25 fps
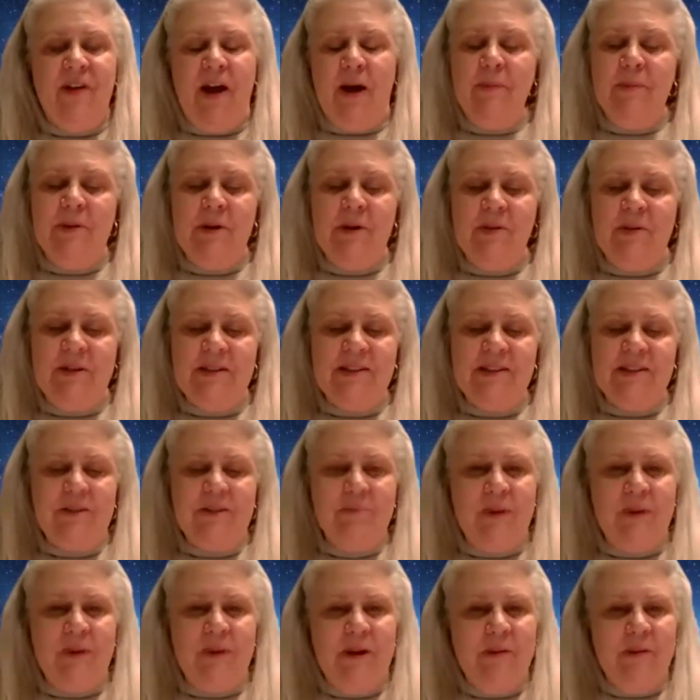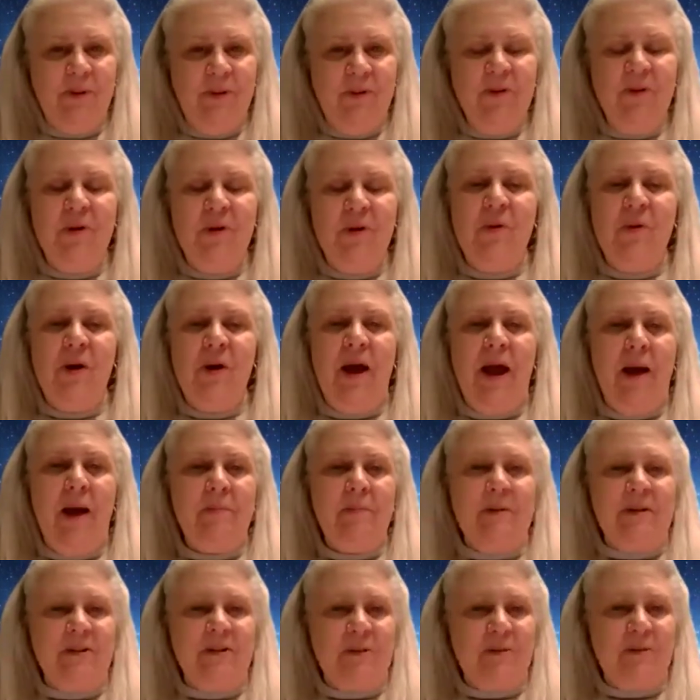fabulous people who
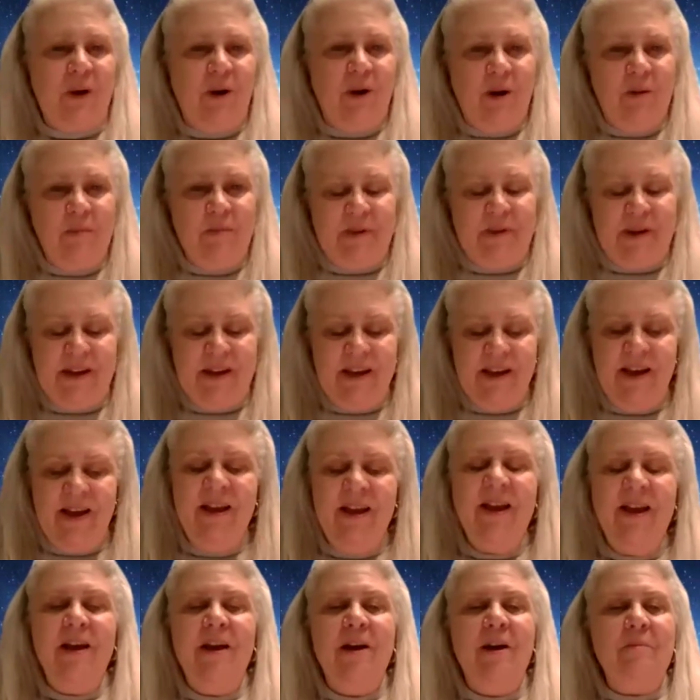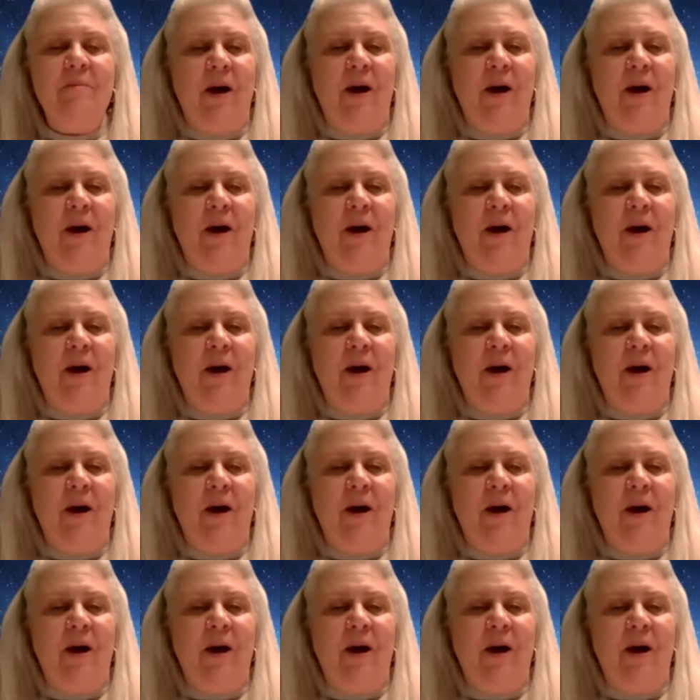happen to all be